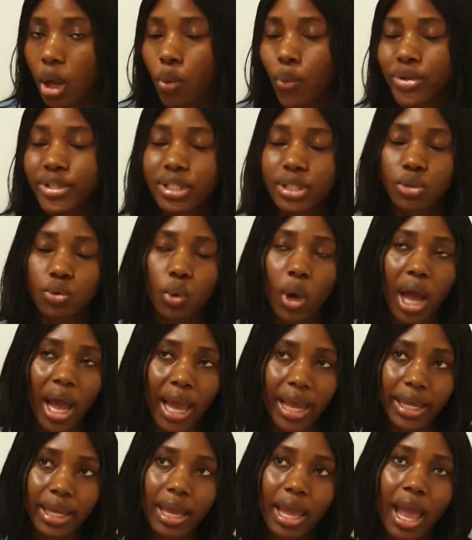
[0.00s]
which is
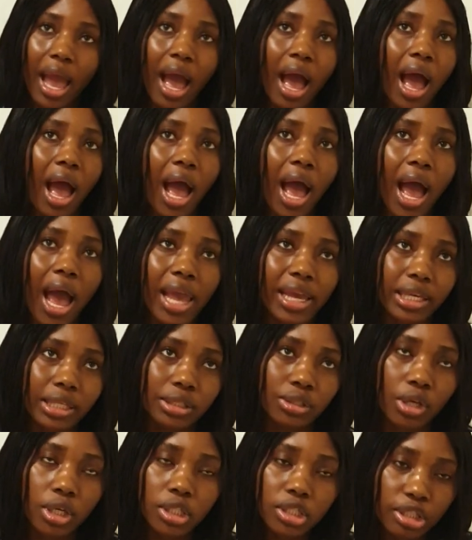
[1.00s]
why I
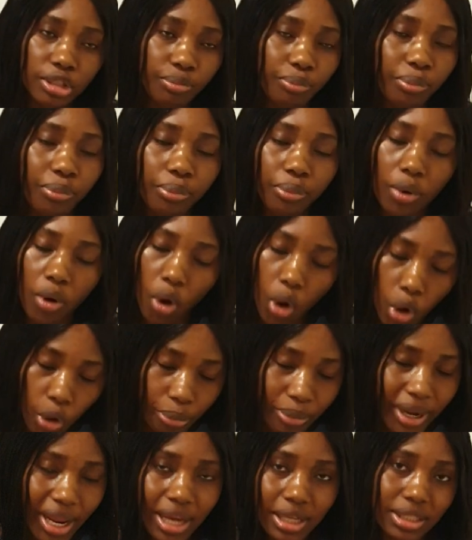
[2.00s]
just
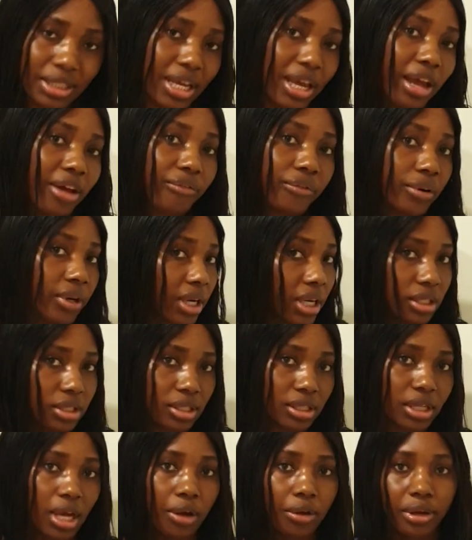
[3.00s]
hope that every
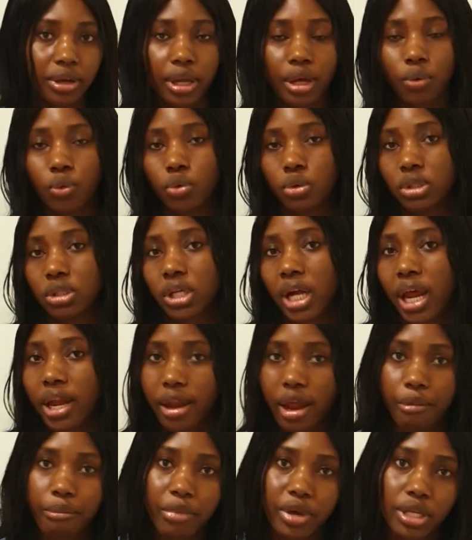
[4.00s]
agent out there will try
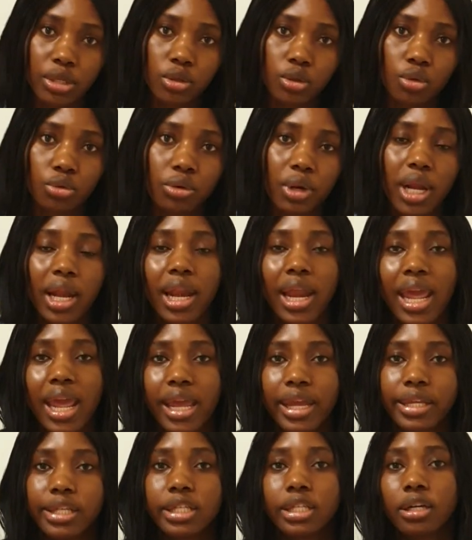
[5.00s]
their best to
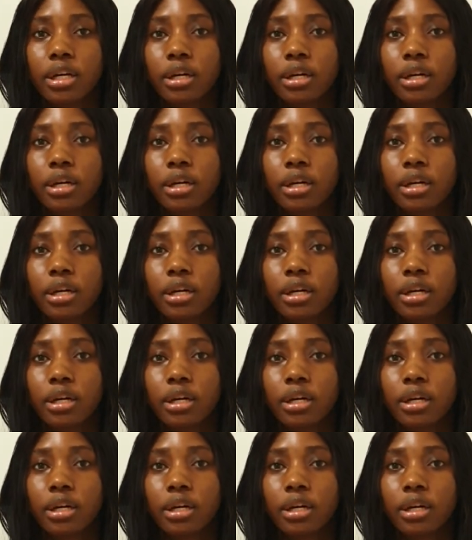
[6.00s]
relay